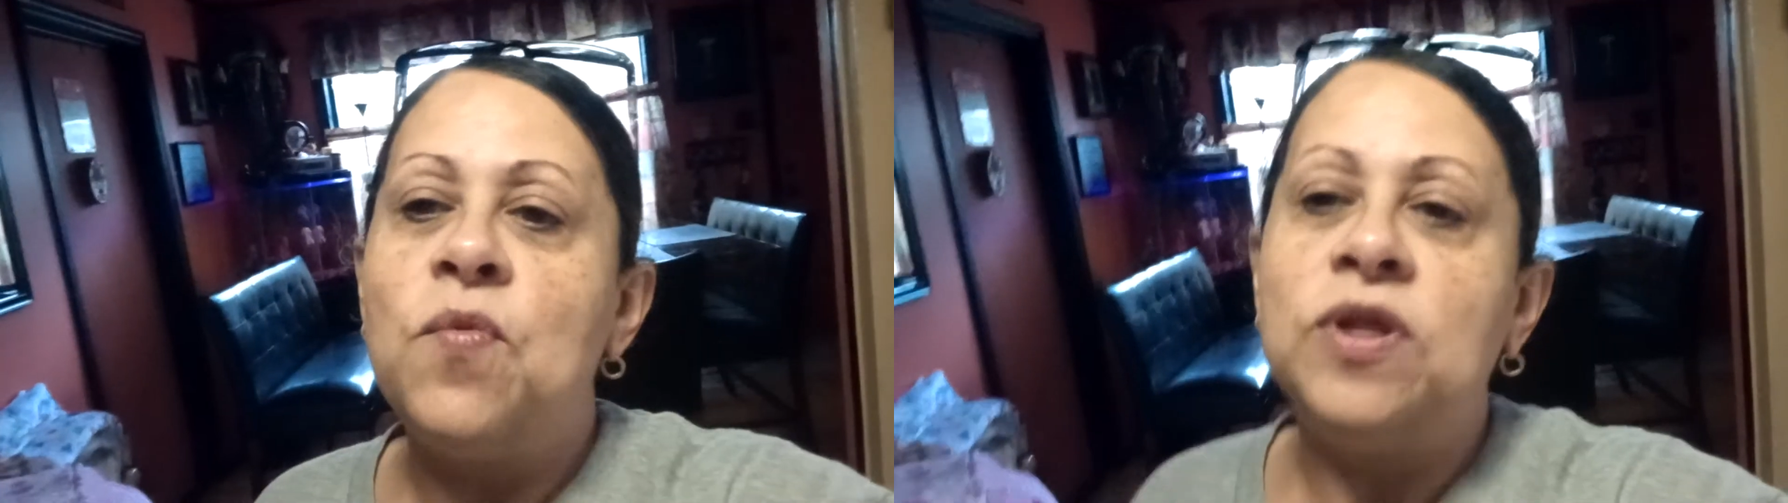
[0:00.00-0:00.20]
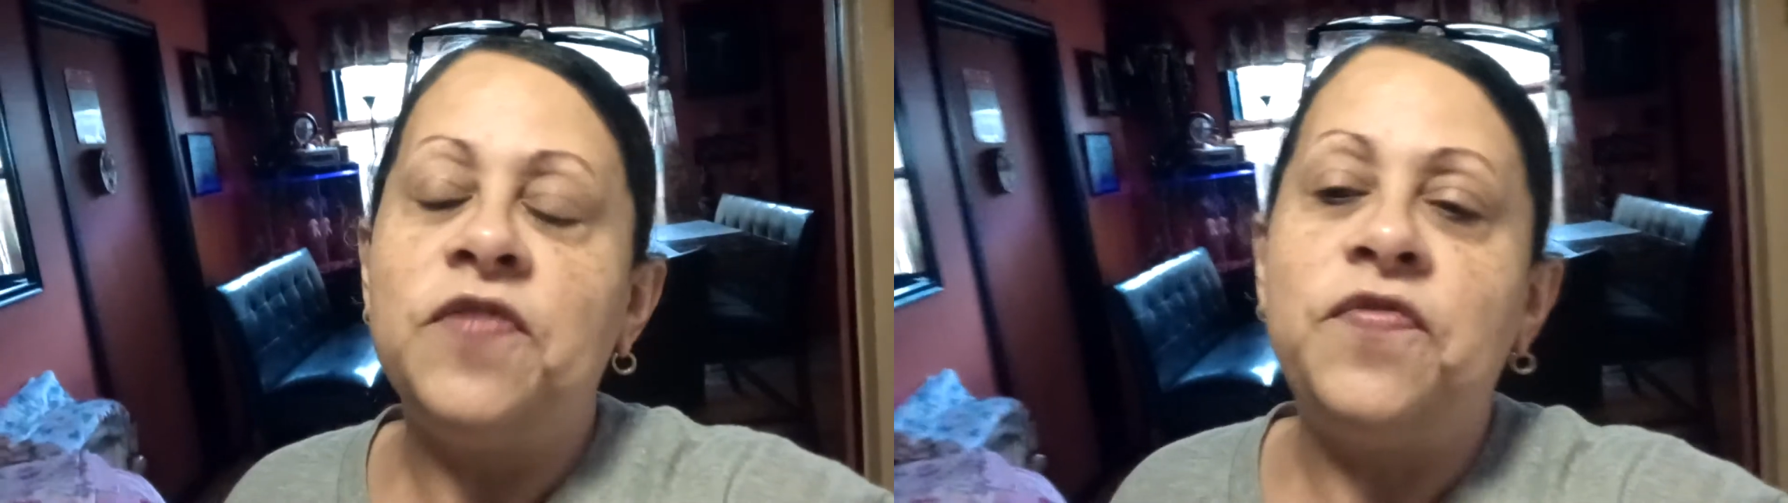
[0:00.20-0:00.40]
a
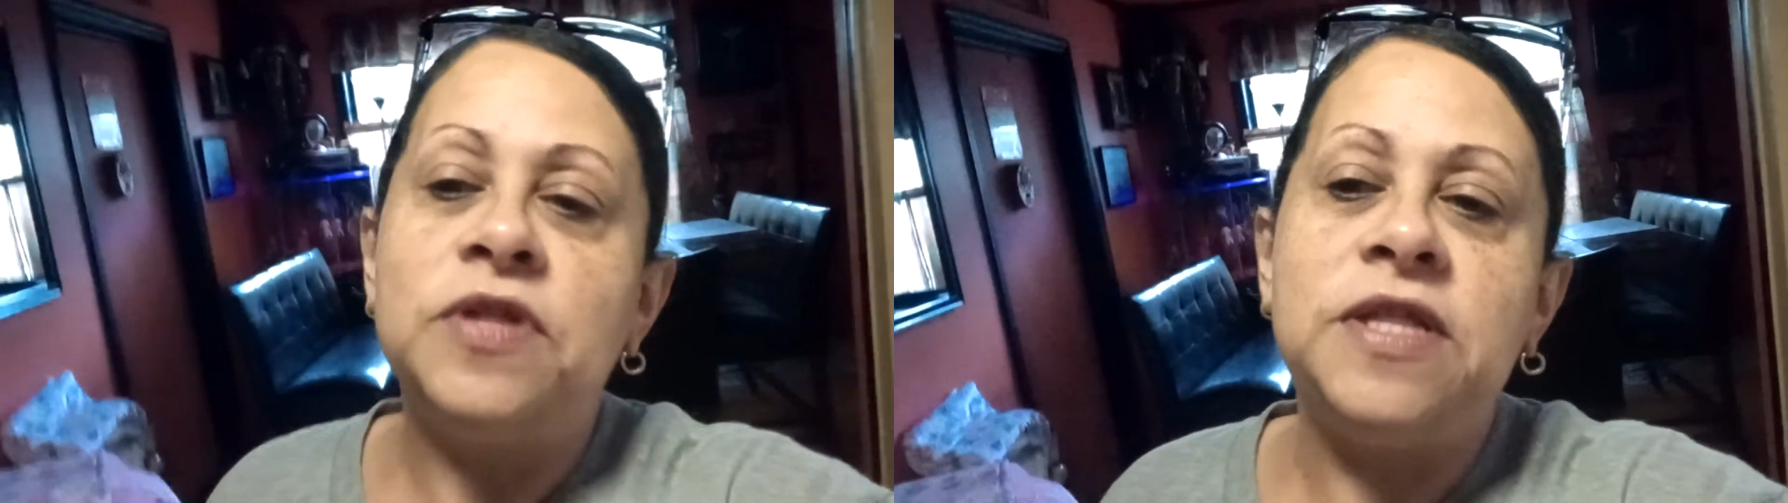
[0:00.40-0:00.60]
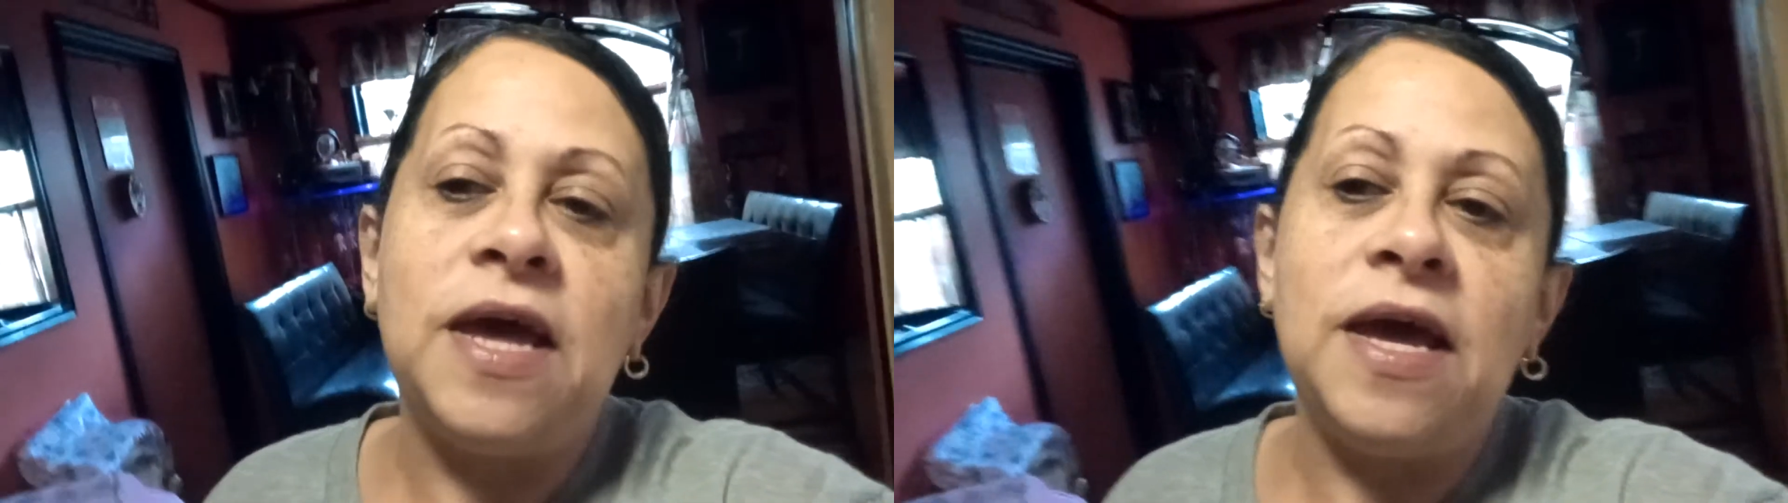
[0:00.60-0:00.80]

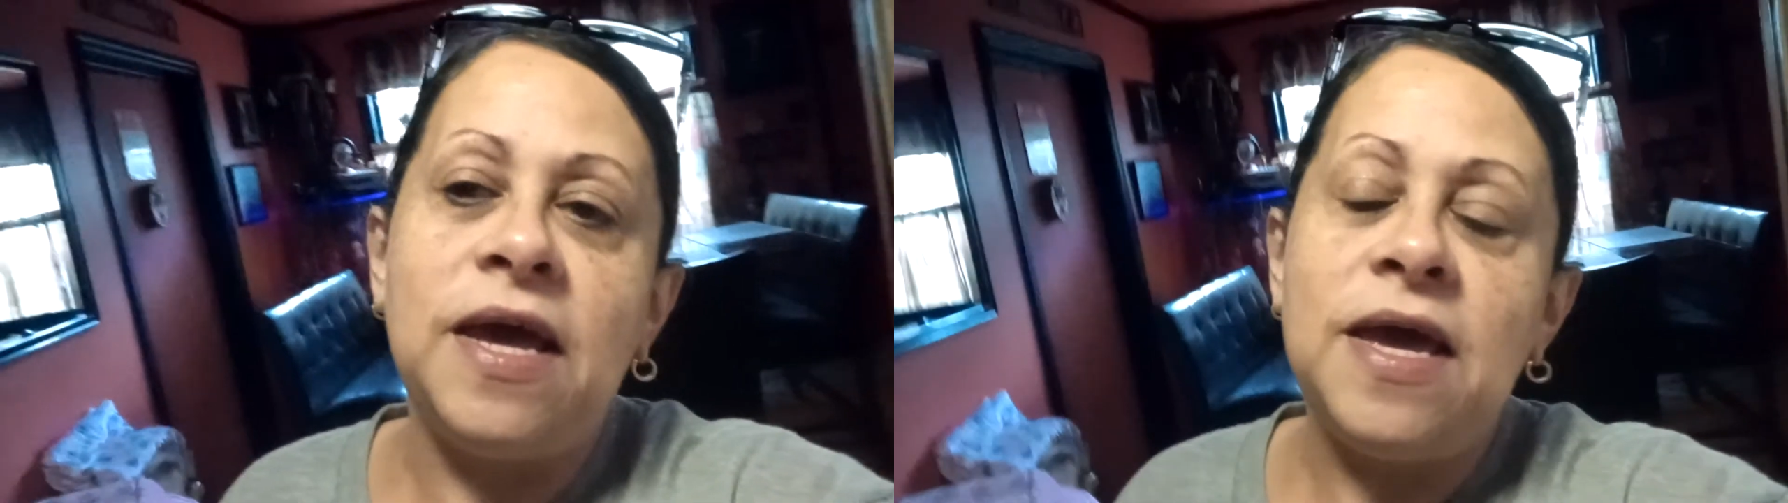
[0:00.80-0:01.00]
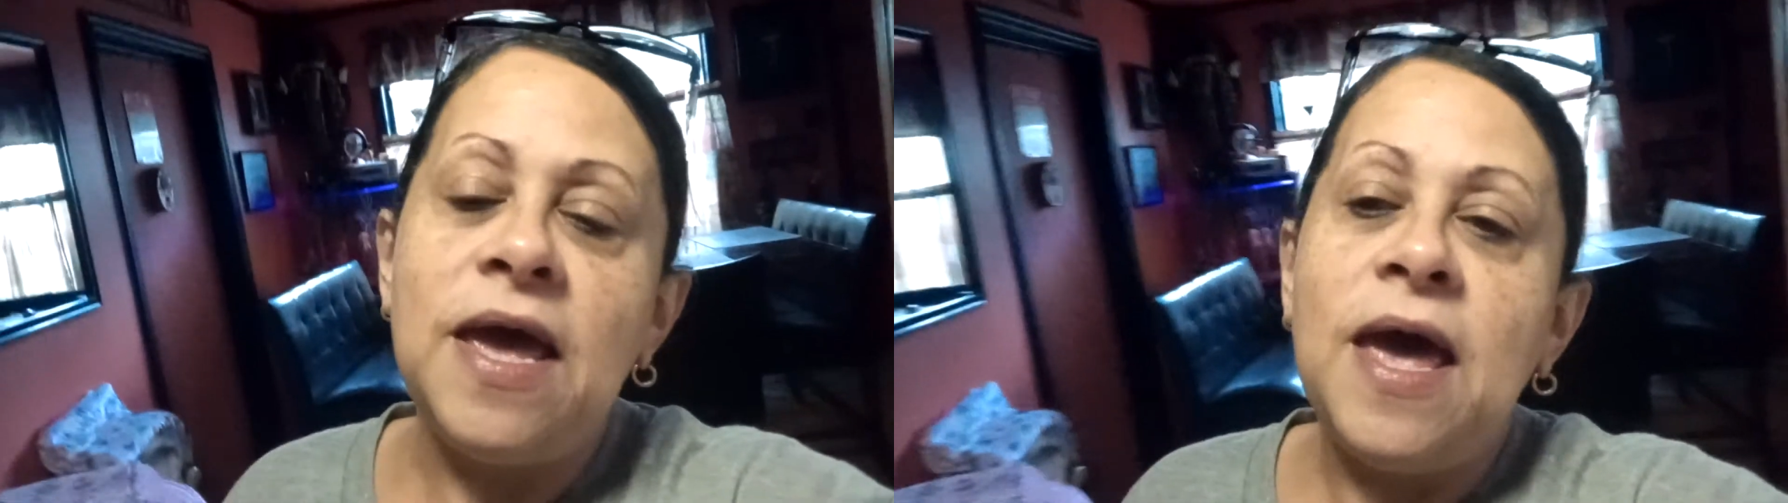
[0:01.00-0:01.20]
wonderful
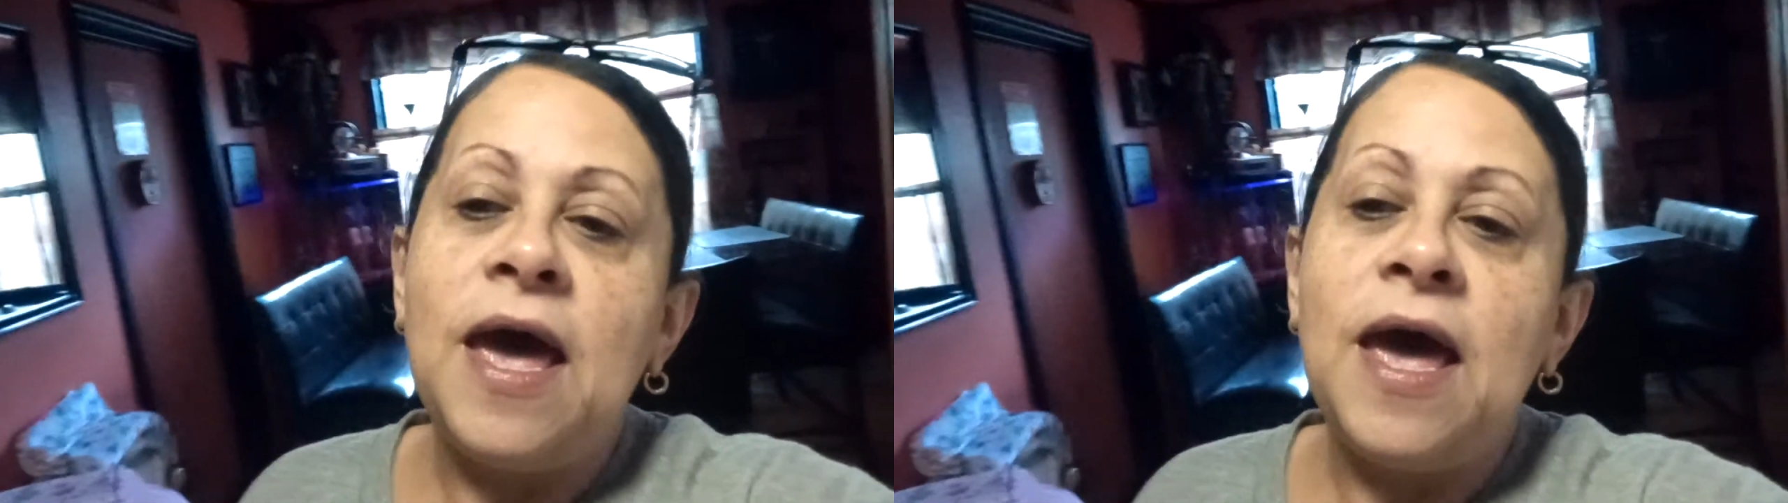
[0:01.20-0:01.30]
day.